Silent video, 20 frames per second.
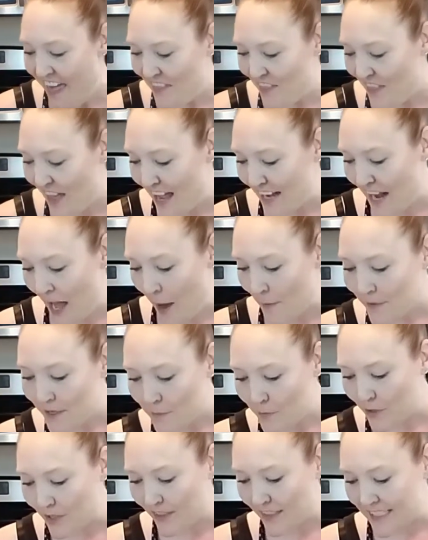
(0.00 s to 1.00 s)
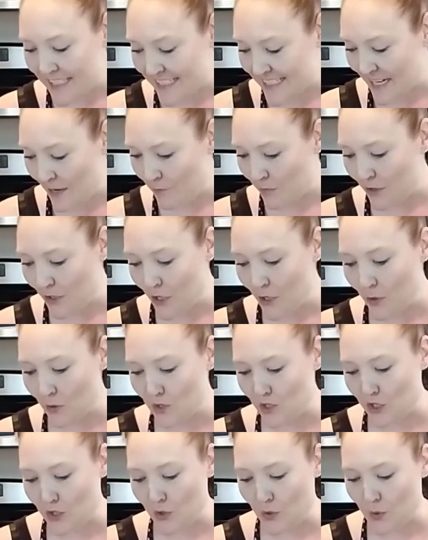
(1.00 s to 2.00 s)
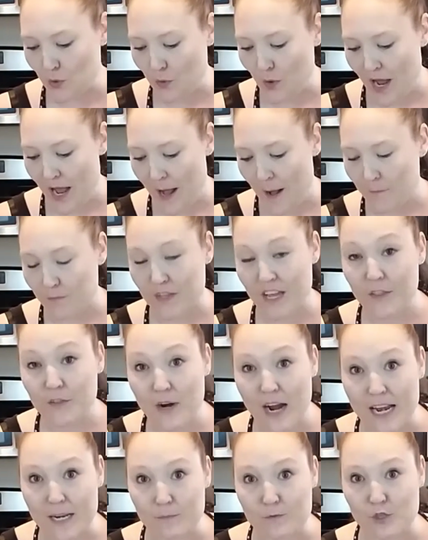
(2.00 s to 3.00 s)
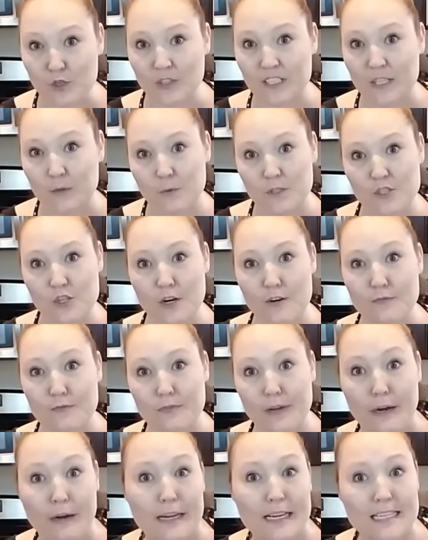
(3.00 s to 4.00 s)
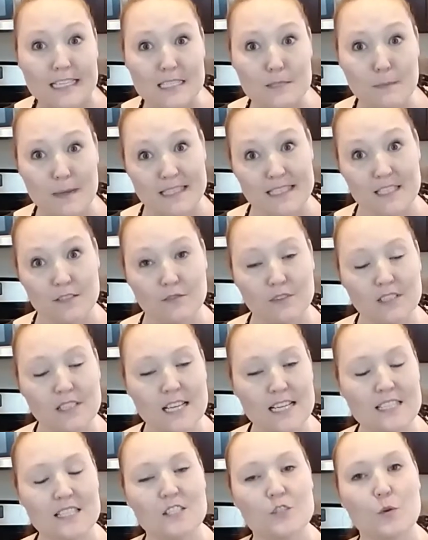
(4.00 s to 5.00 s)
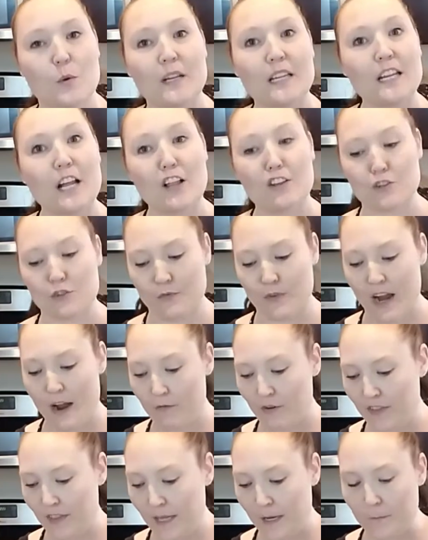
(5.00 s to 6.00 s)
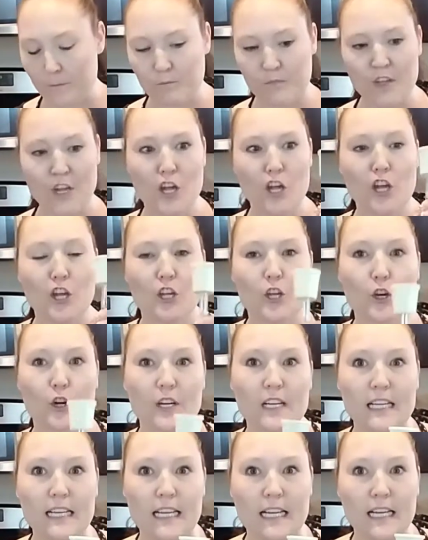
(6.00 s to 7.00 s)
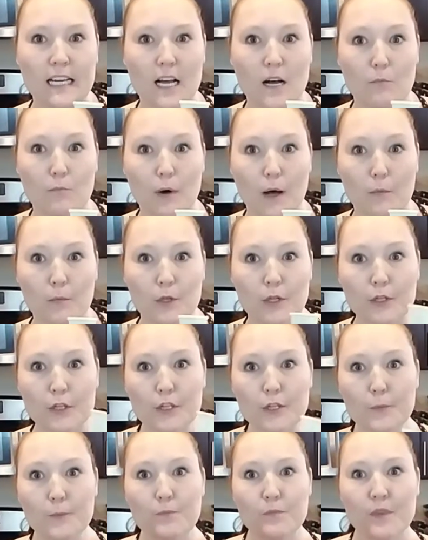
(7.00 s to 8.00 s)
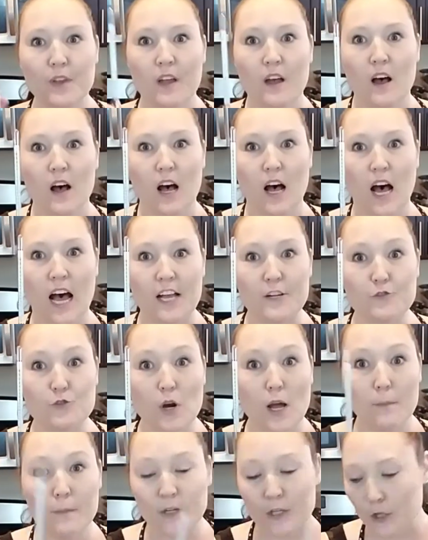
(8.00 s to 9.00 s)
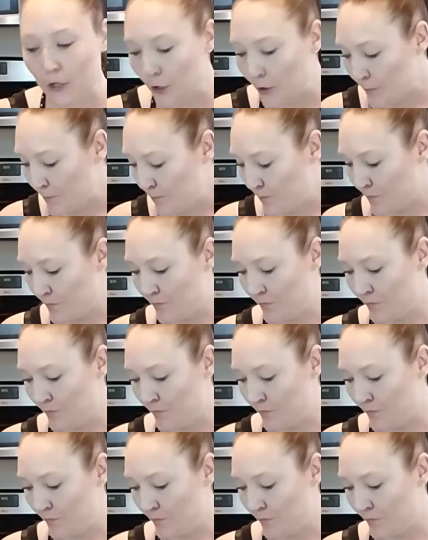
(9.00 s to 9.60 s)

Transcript: Then I'm going to put links down below to the other items you'll need, which are very inexpensive, less than $20 for everything. You're going to need a bubbler, a hydrometer,